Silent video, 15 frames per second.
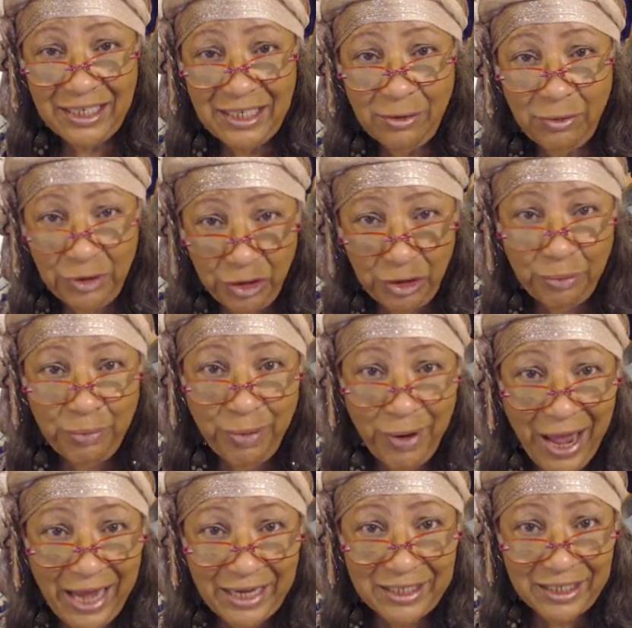Would you
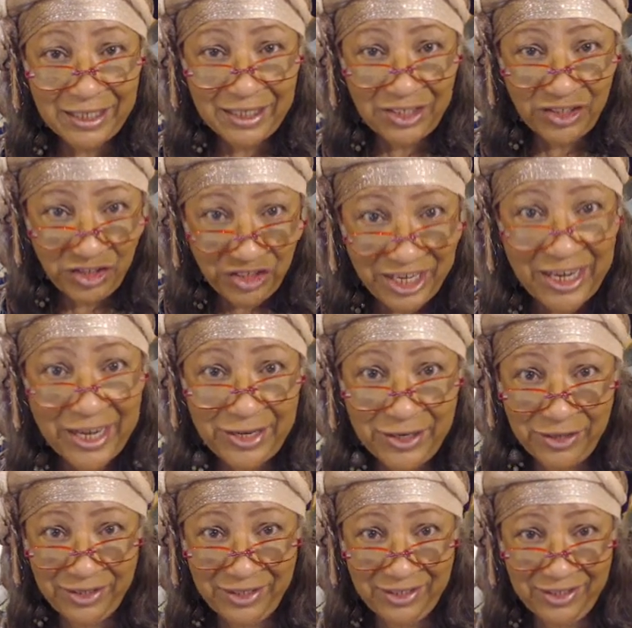practice
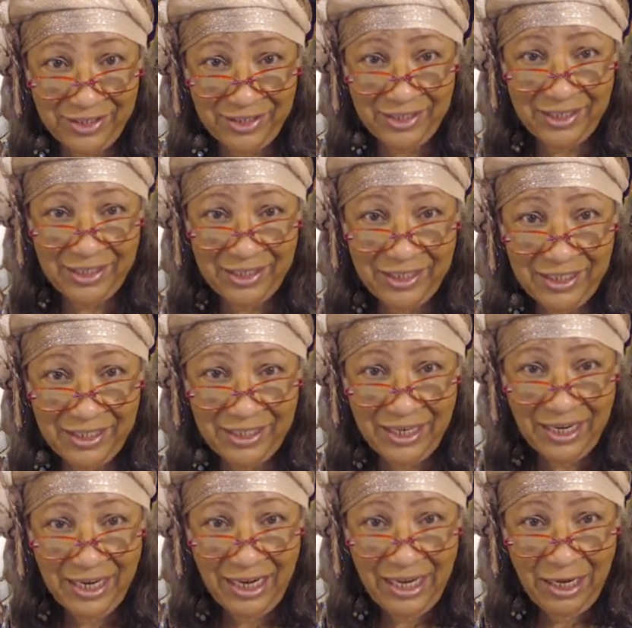chess?
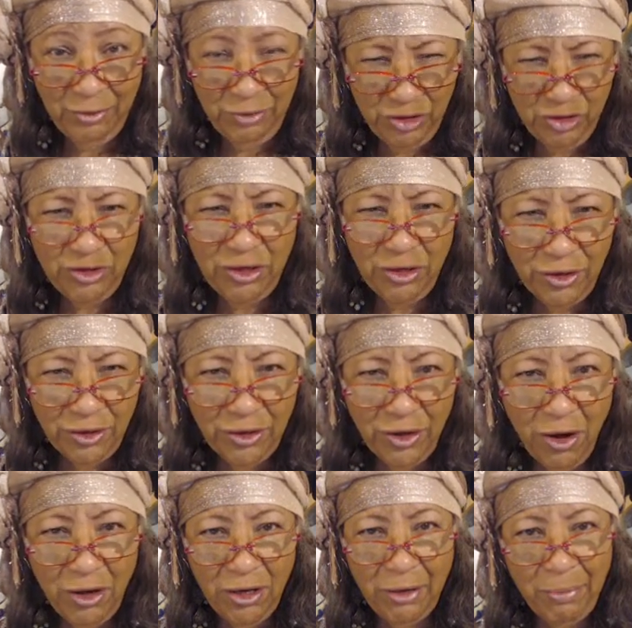Would you learn
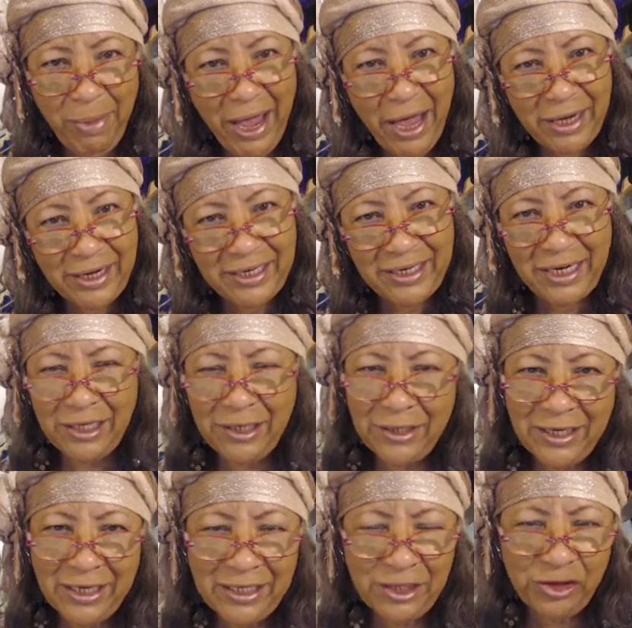all about it and
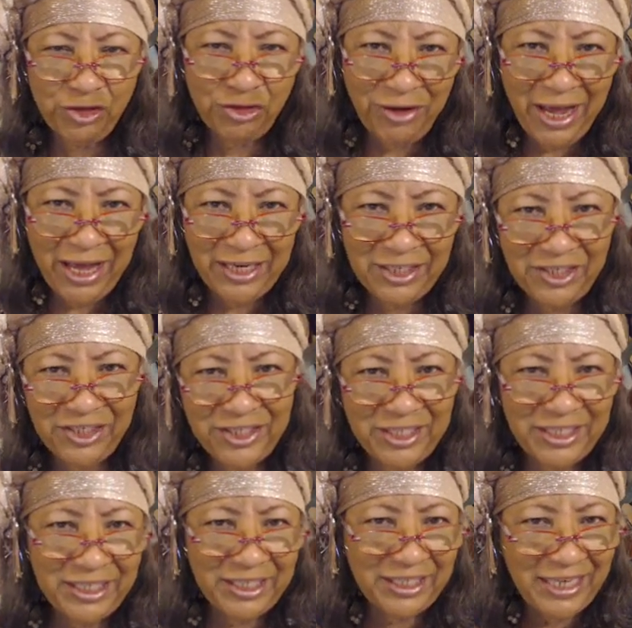look at the strategies
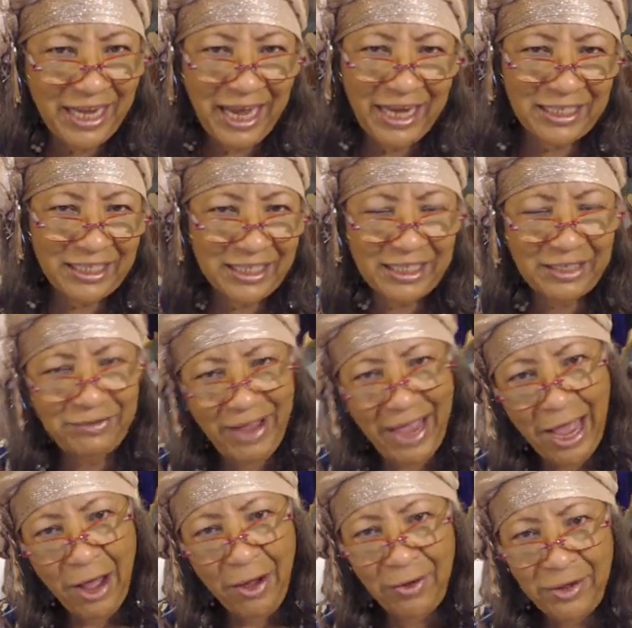and the tactics of
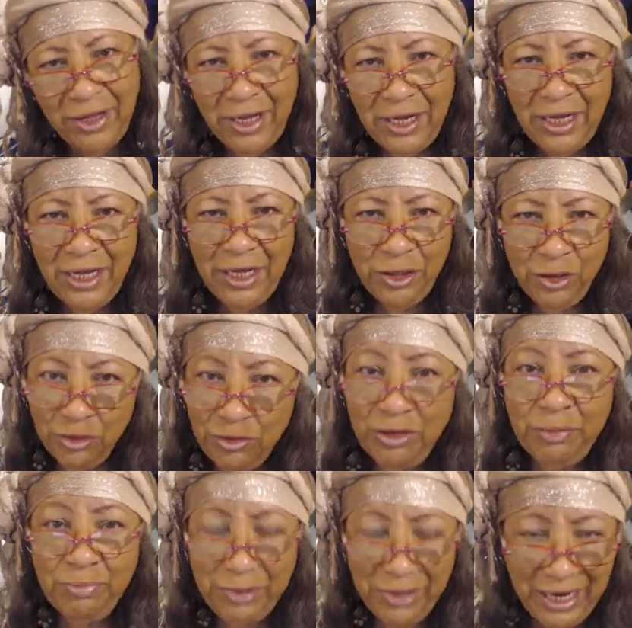how you
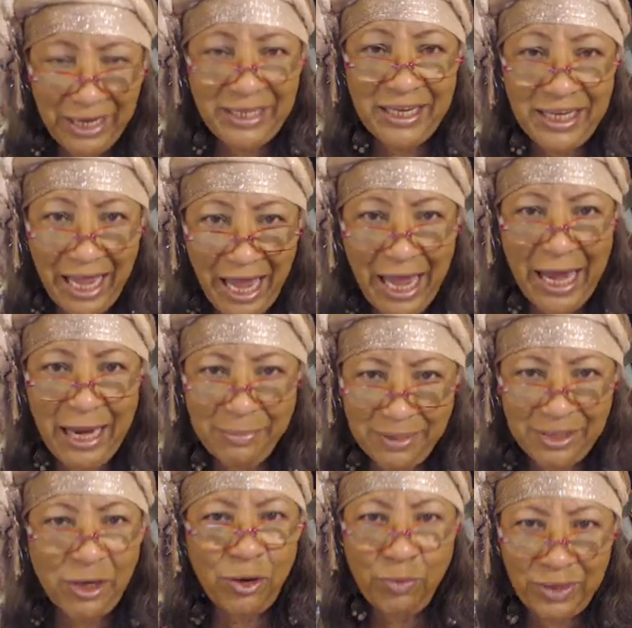could play the game,
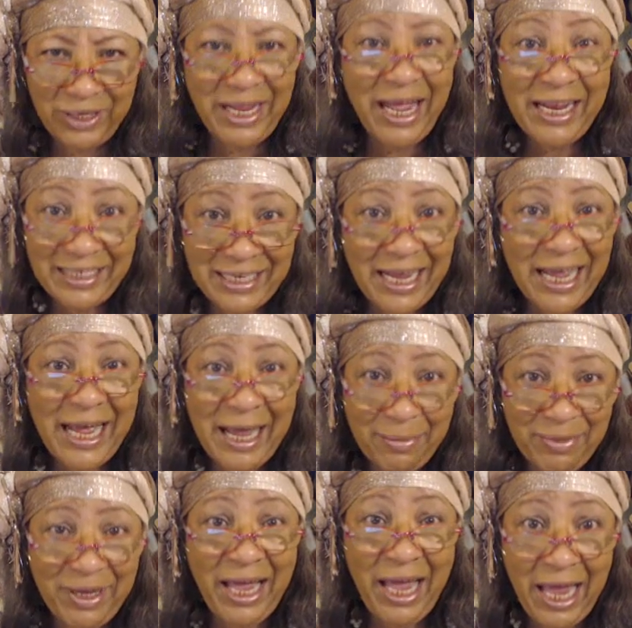so when that time
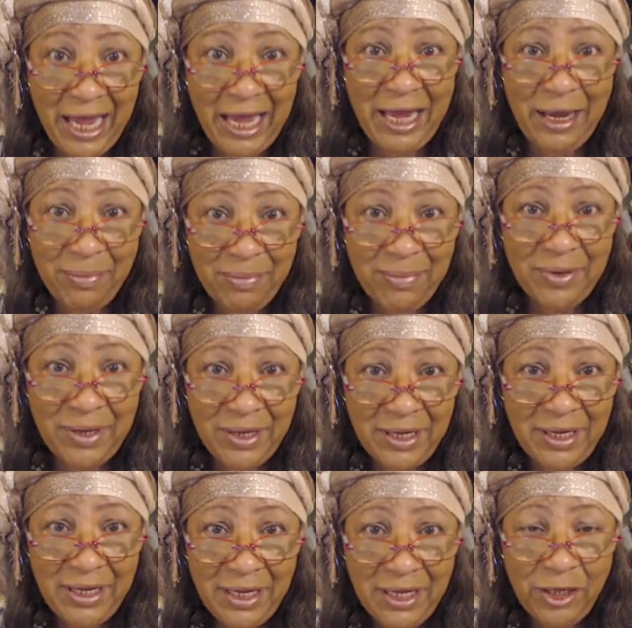came,
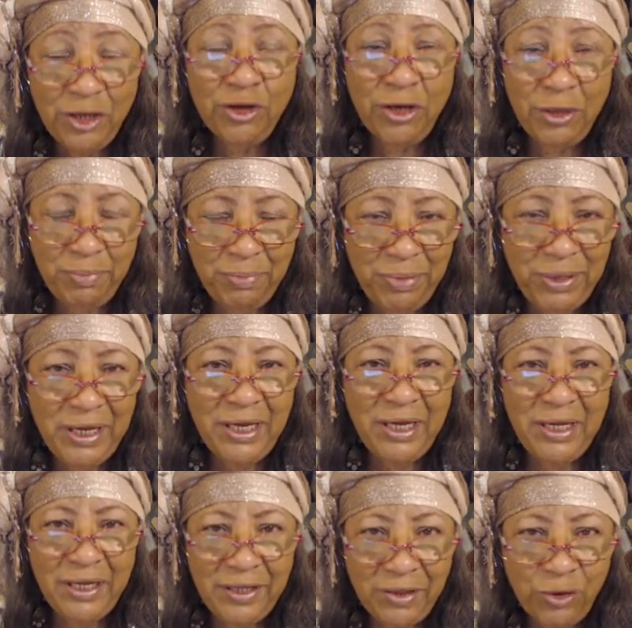you could
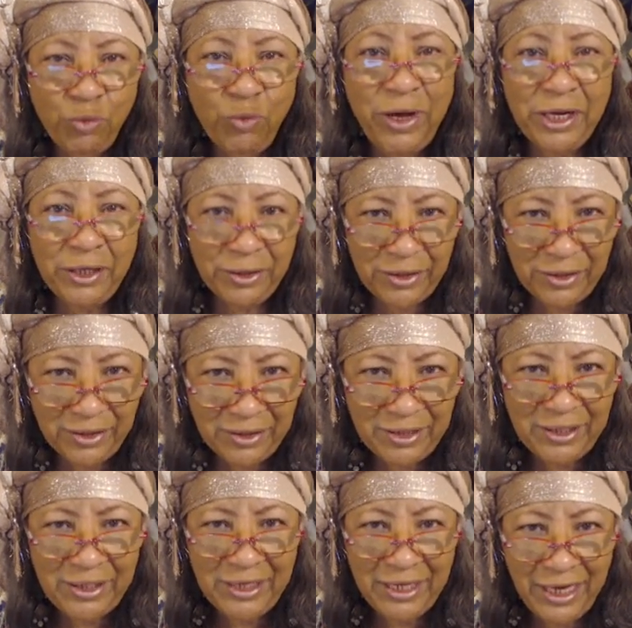be the winner
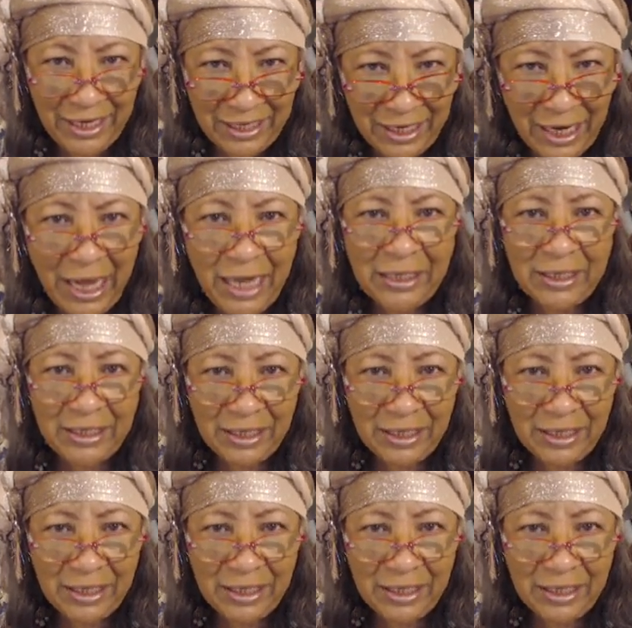and not